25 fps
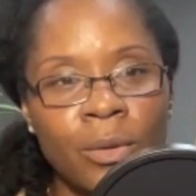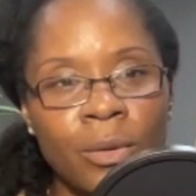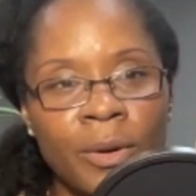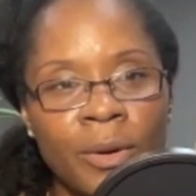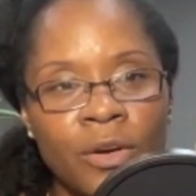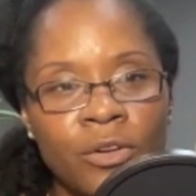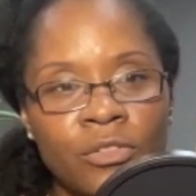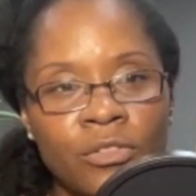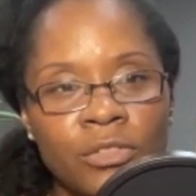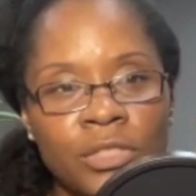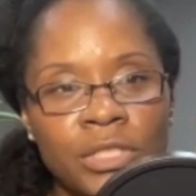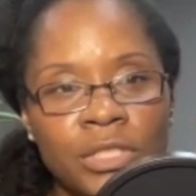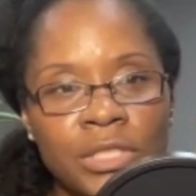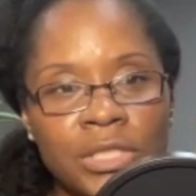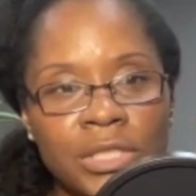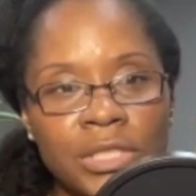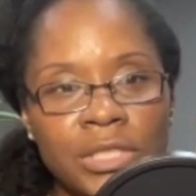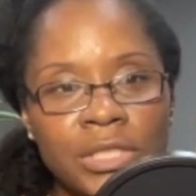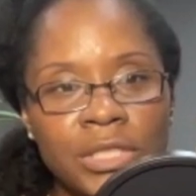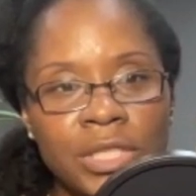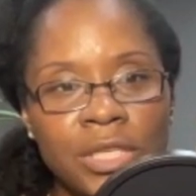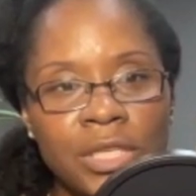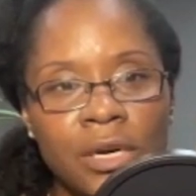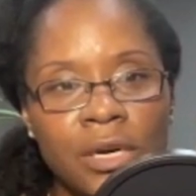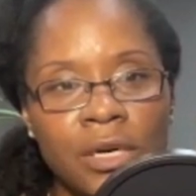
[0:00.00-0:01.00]
about
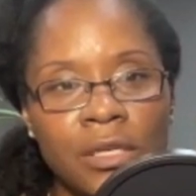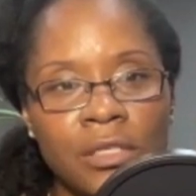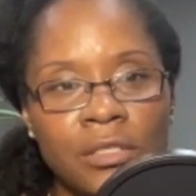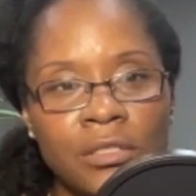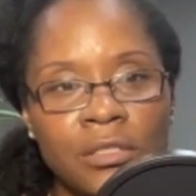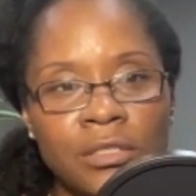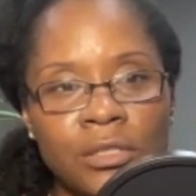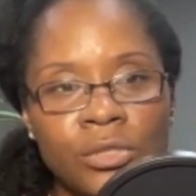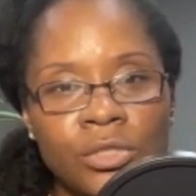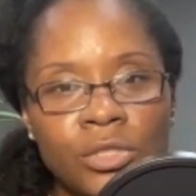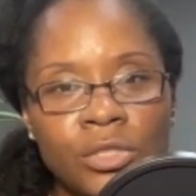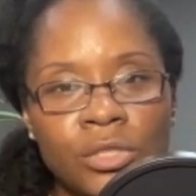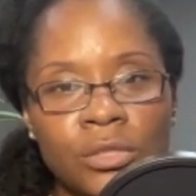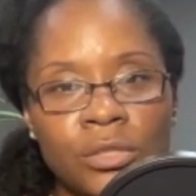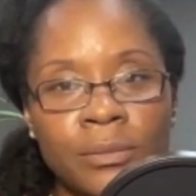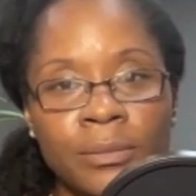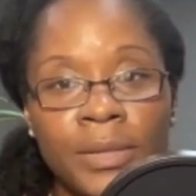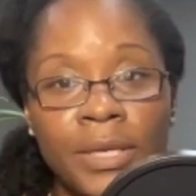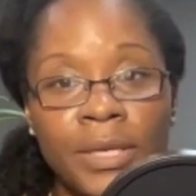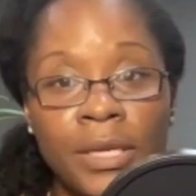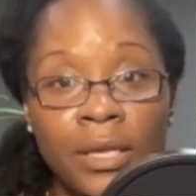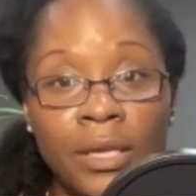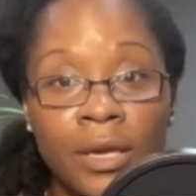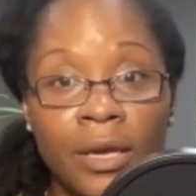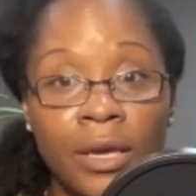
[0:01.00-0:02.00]
recently on social
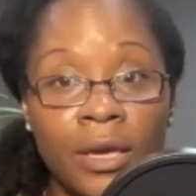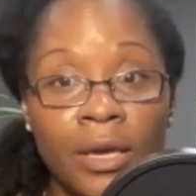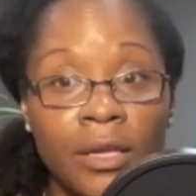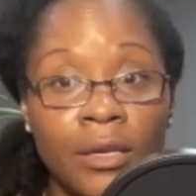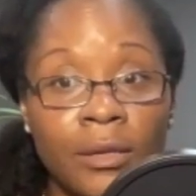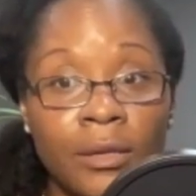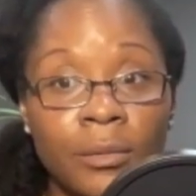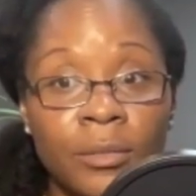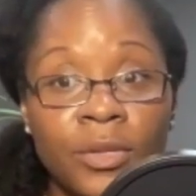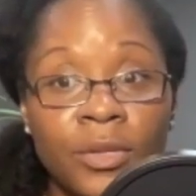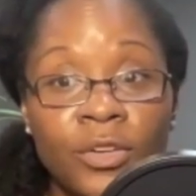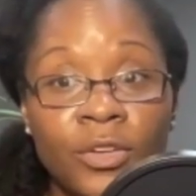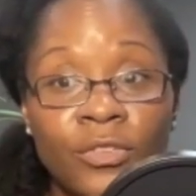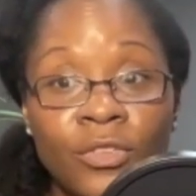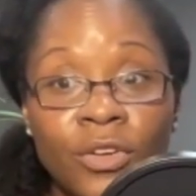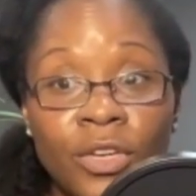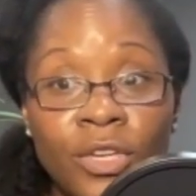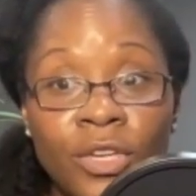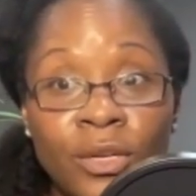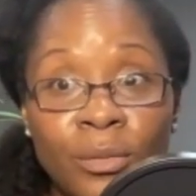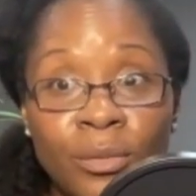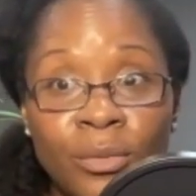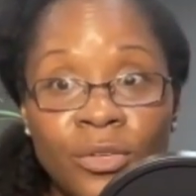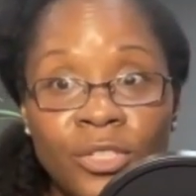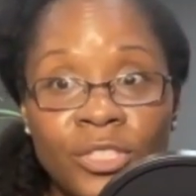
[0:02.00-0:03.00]
media, and I'm going to
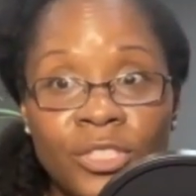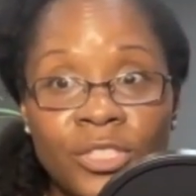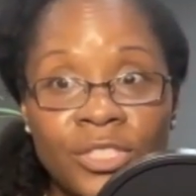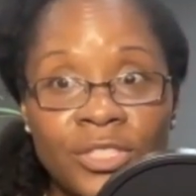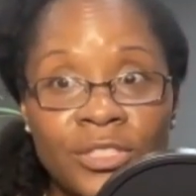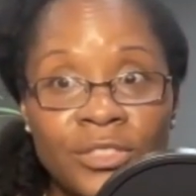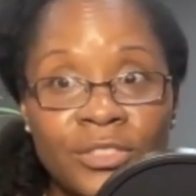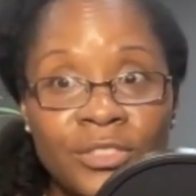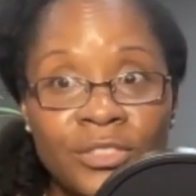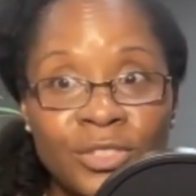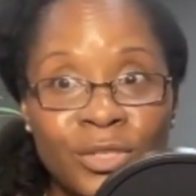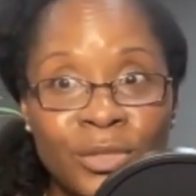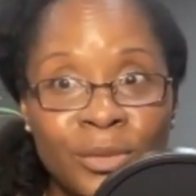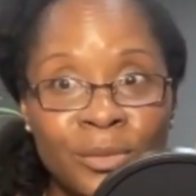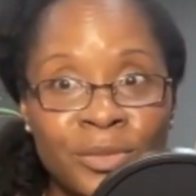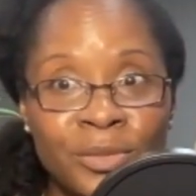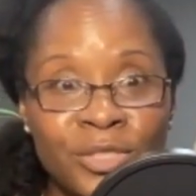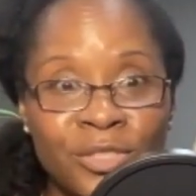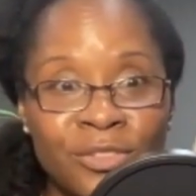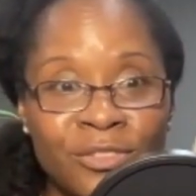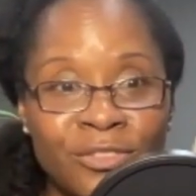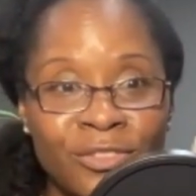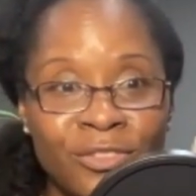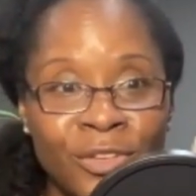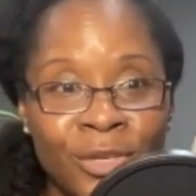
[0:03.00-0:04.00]
read a portion of
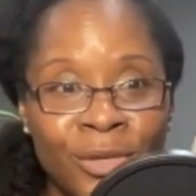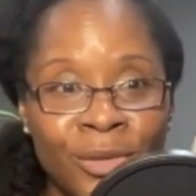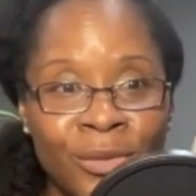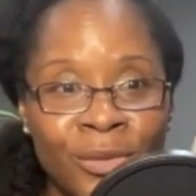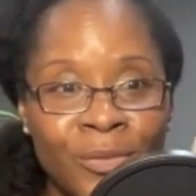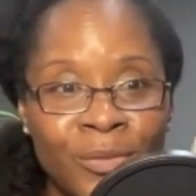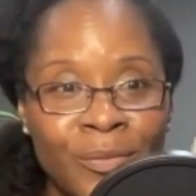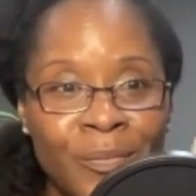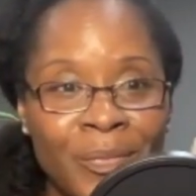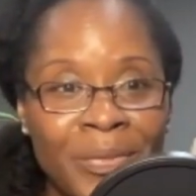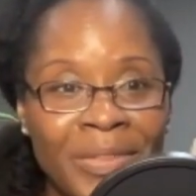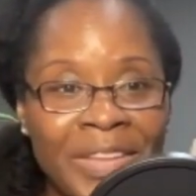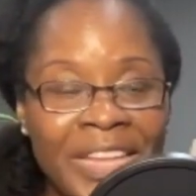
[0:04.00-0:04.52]
scripture for you.